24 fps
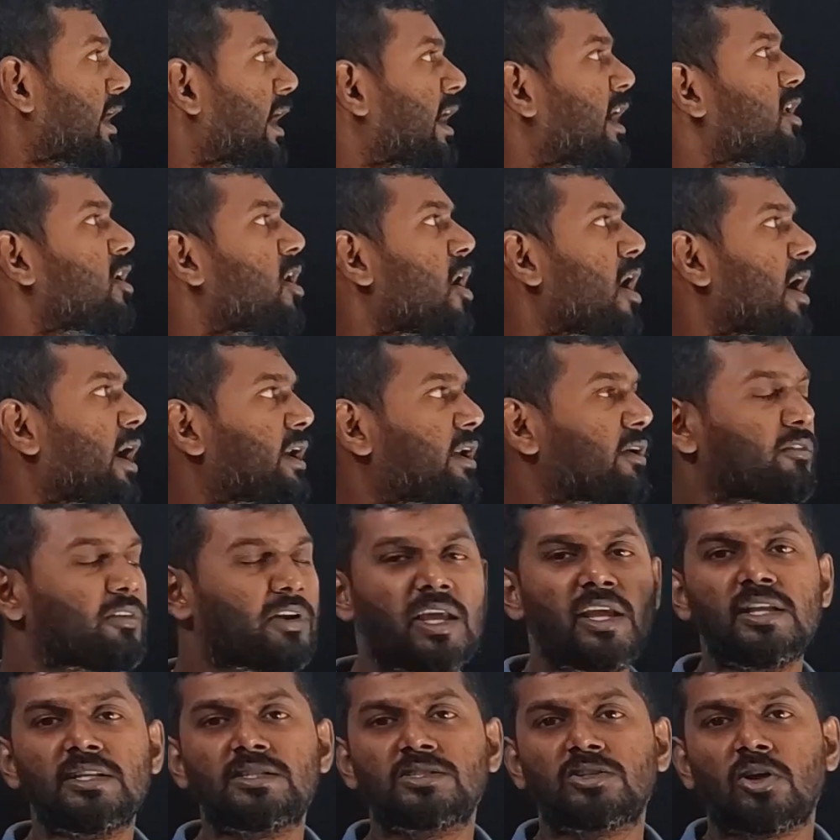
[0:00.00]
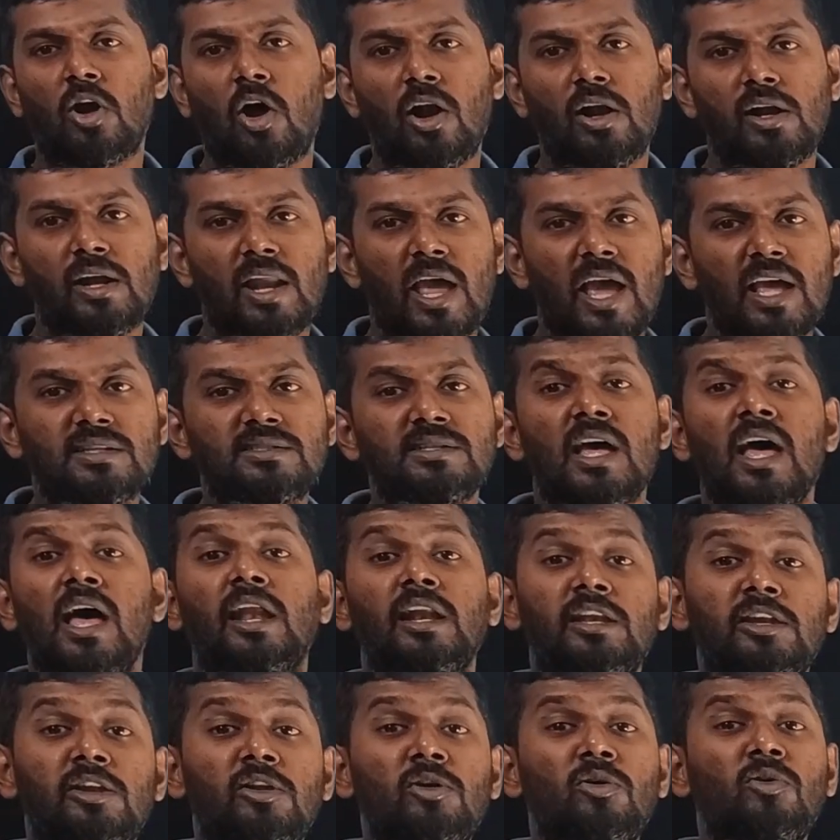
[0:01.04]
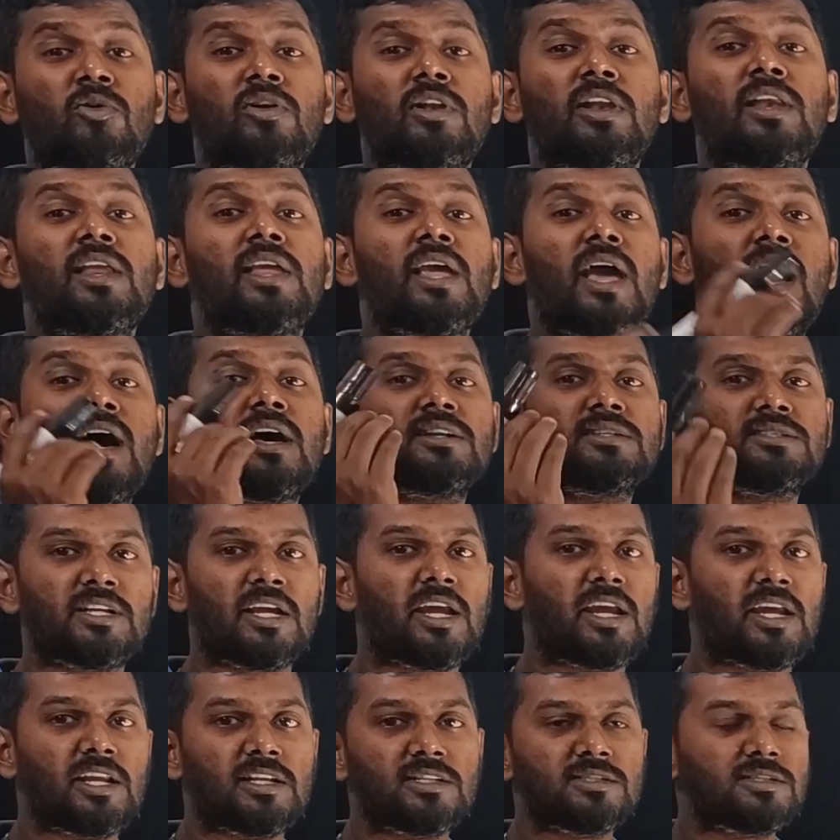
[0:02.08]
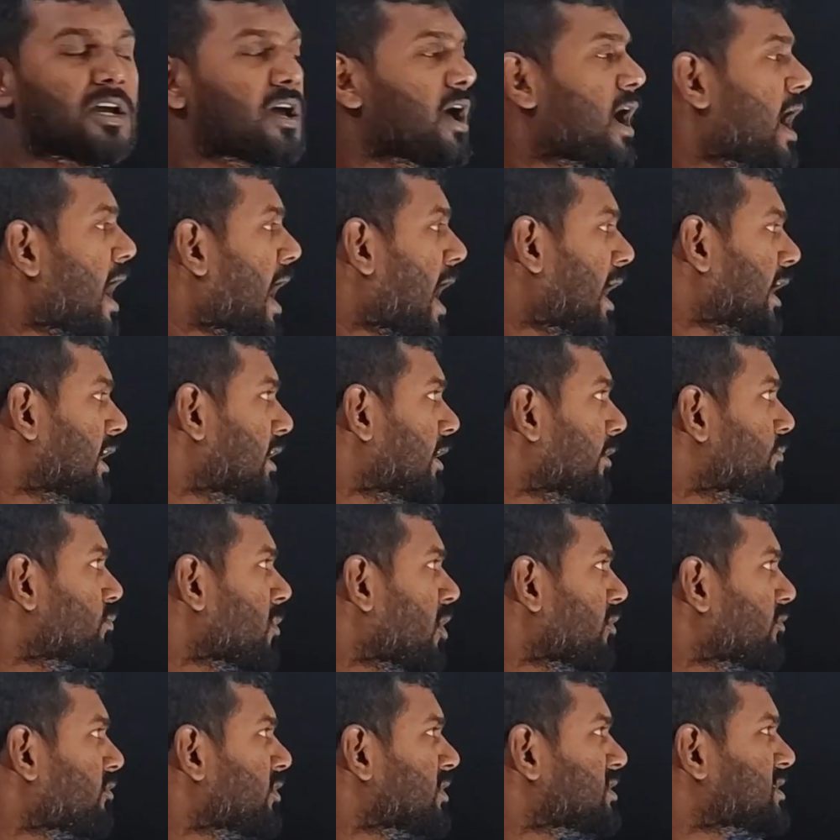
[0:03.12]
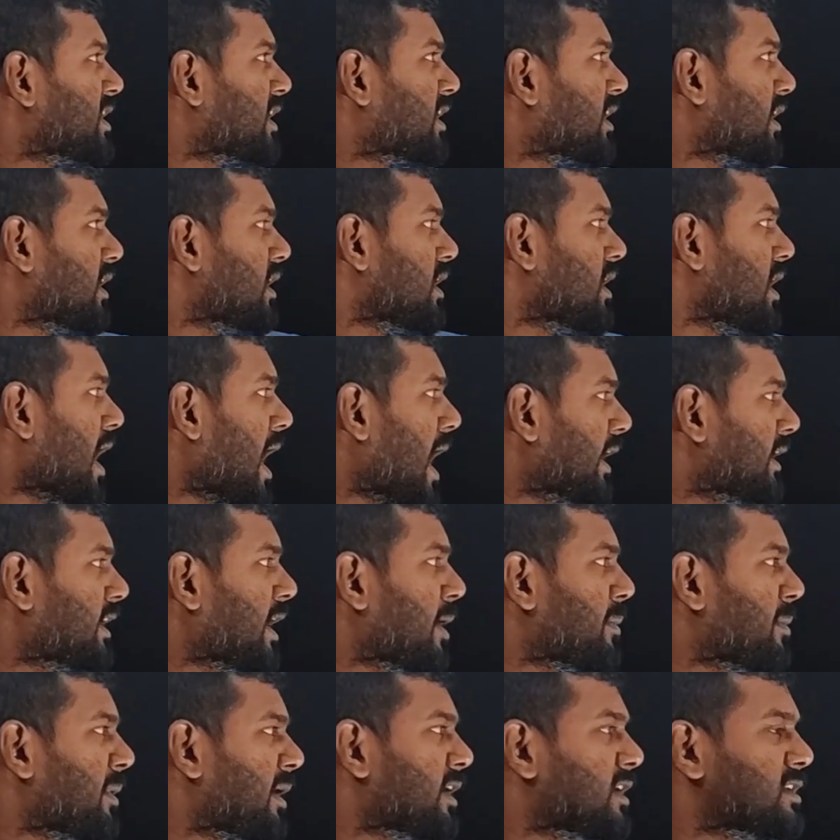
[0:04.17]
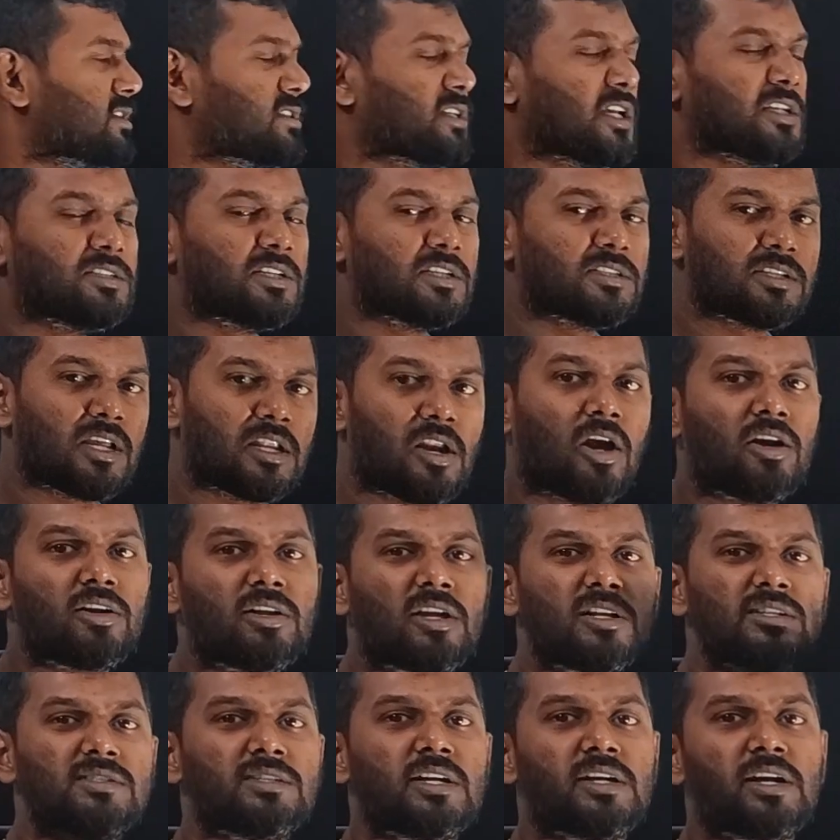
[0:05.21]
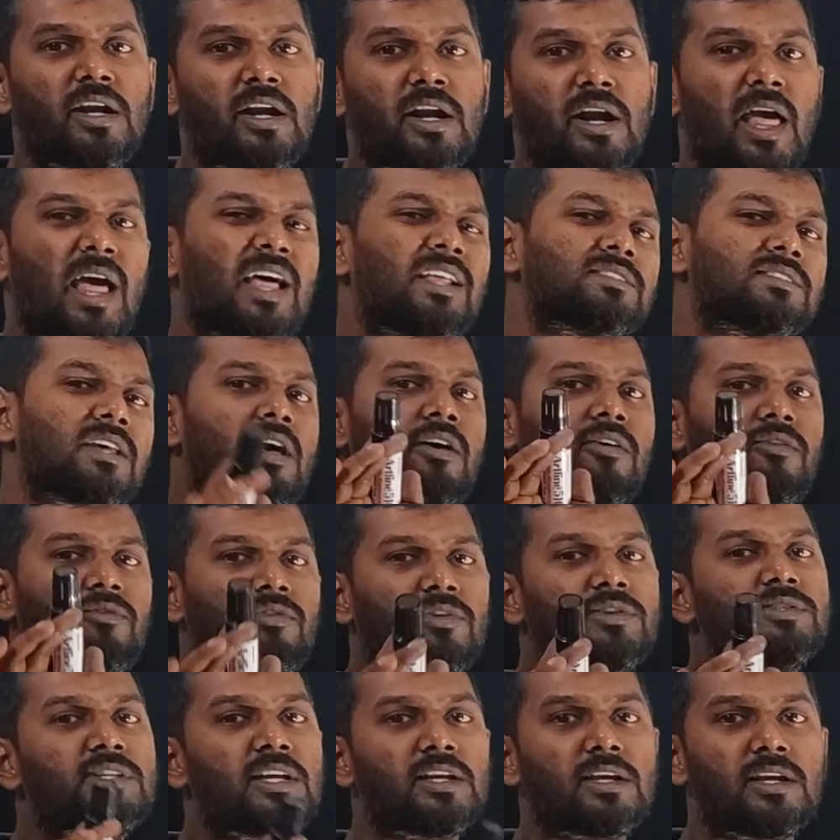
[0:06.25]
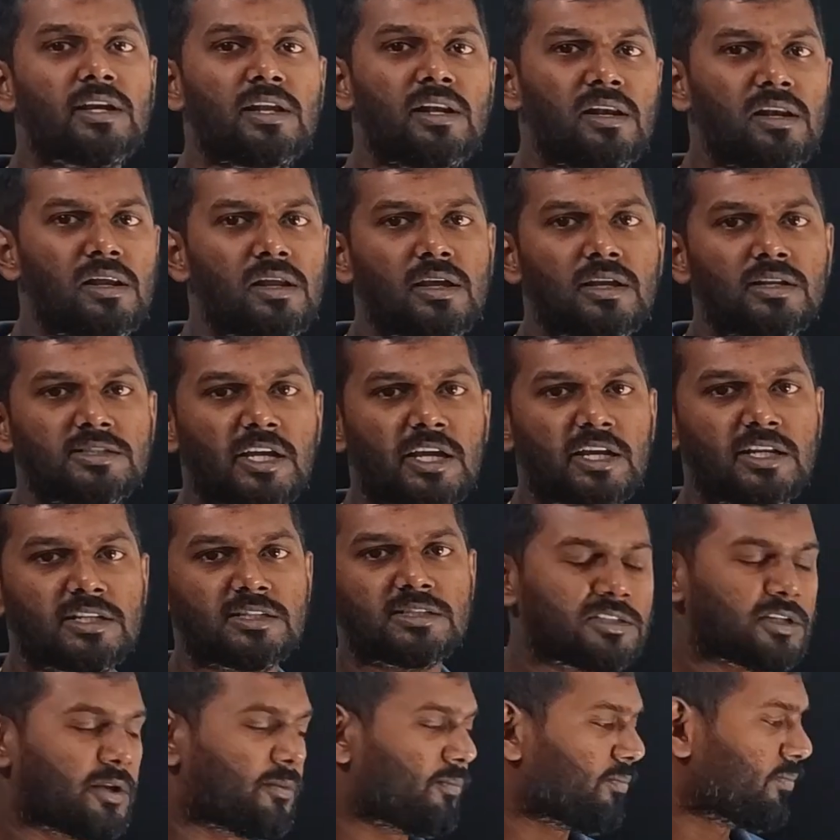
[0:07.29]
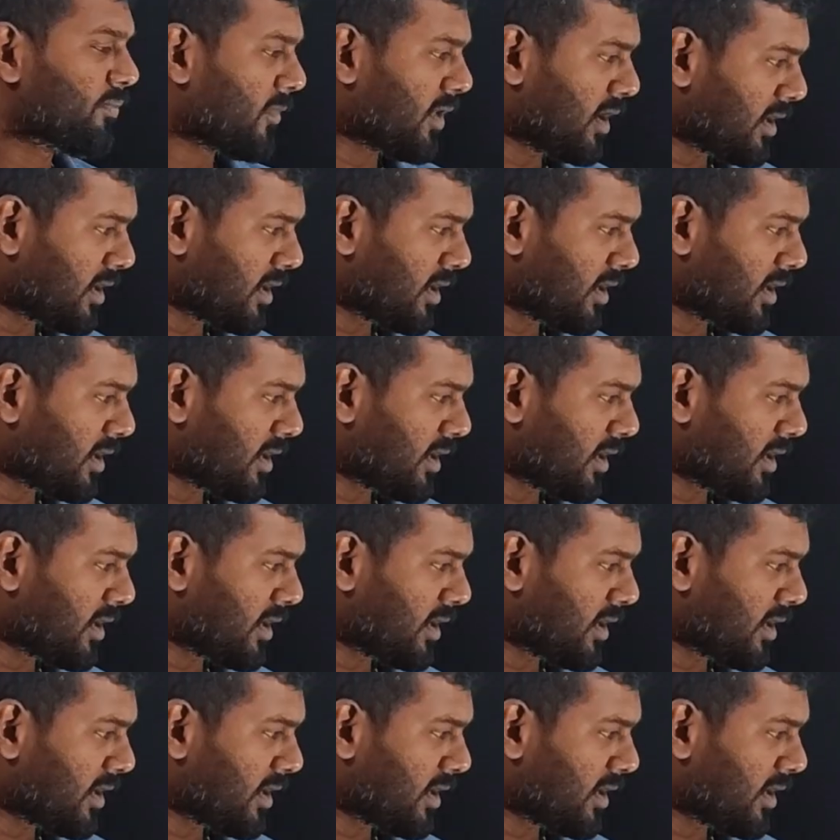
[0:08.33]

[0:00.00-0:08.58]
radioactivity is called as nuclear change, and physical and chemical changes are not considered as nuclear change.